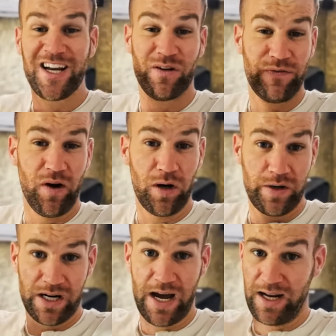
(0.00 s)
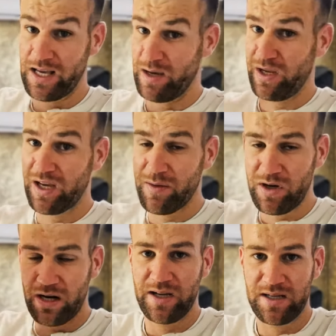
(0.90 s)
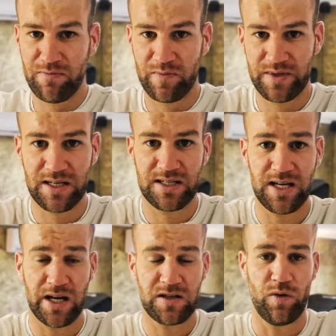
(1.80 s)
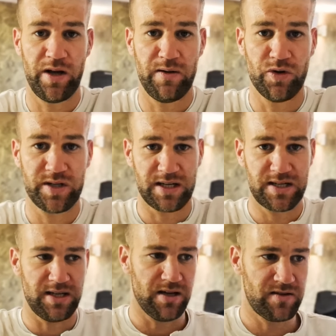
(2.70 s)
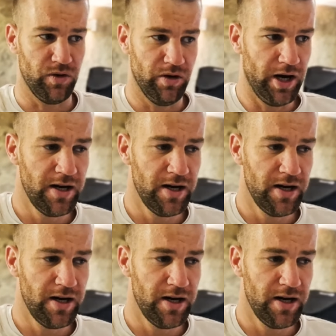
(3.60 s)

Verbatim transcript: of overnight, I became really successful and more successful, right?